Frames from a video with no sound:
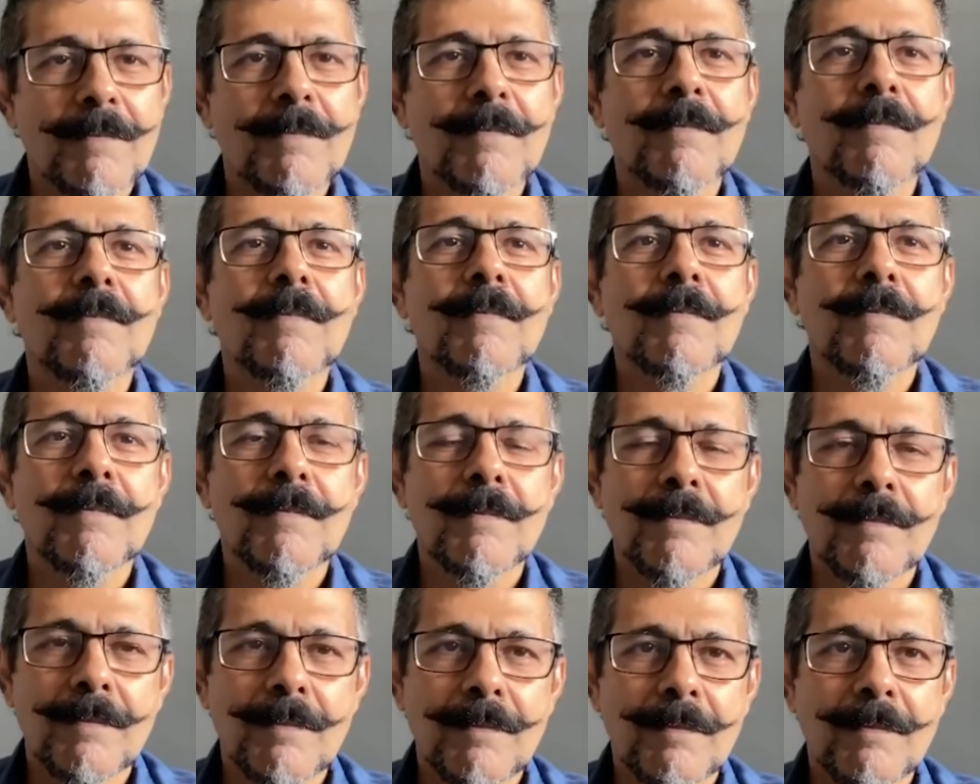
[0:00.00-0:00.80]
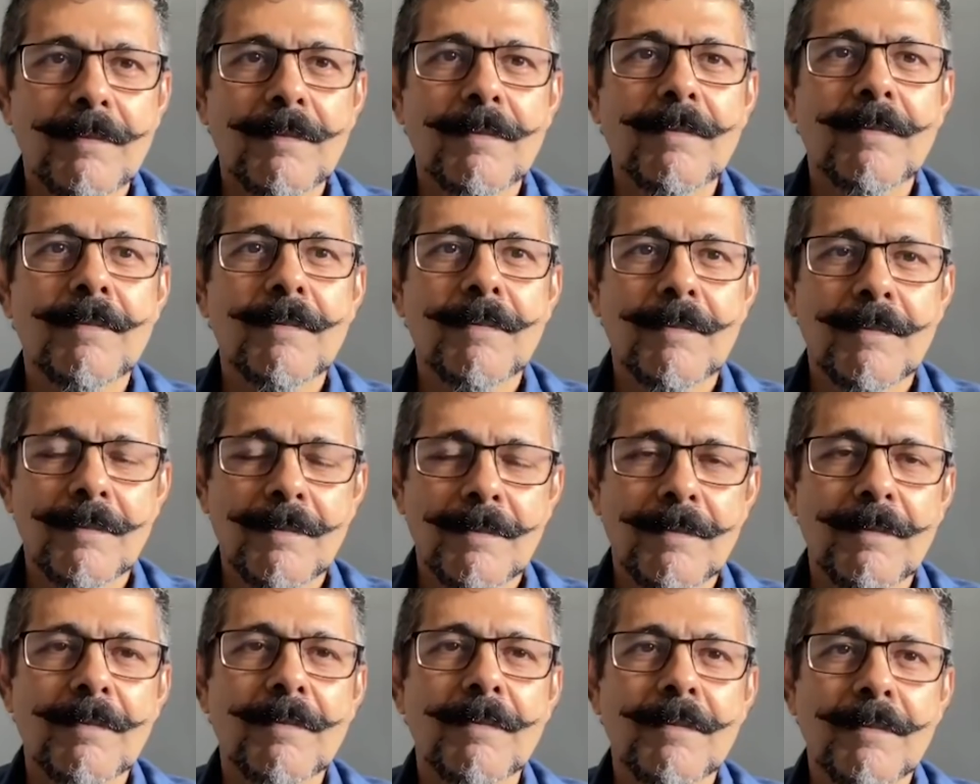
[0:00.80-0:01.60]
about the Defender,
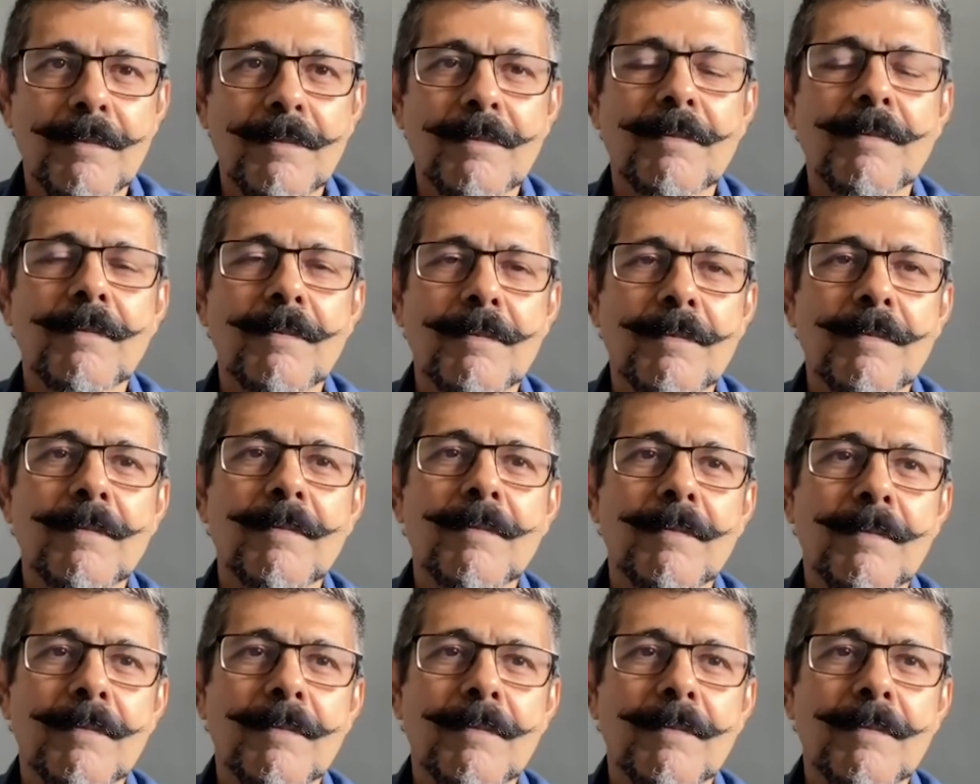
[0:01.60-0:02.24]
because the Defender